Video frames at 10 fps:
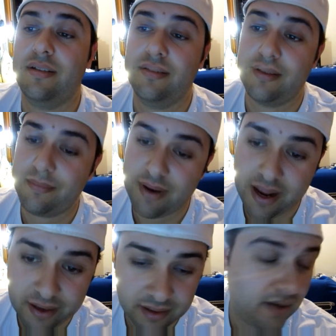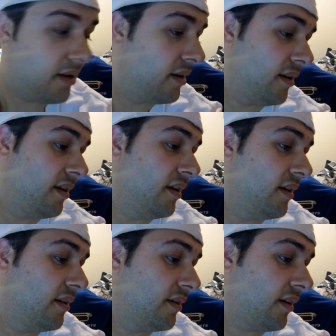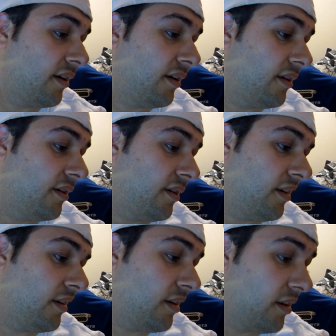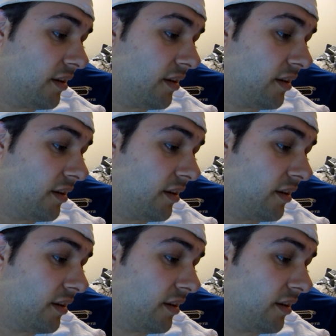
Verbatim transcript: because I'm knackered. So, yeah.